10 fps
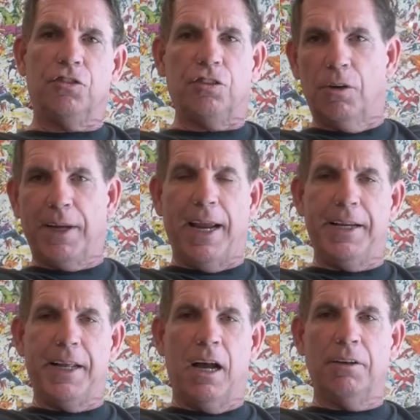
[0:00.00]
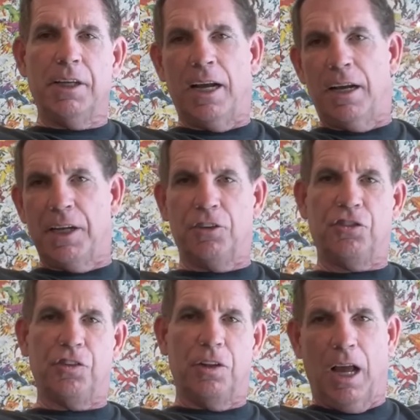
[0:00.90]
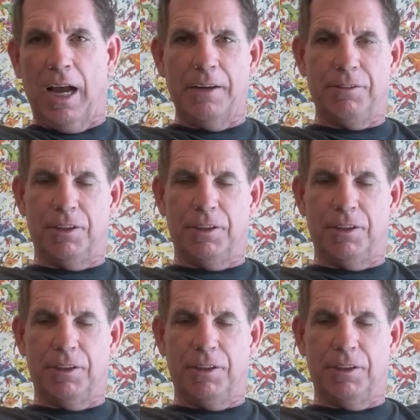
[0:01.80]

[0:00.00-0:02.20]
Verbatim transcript: Is she okay now? Yeah, now she's alive.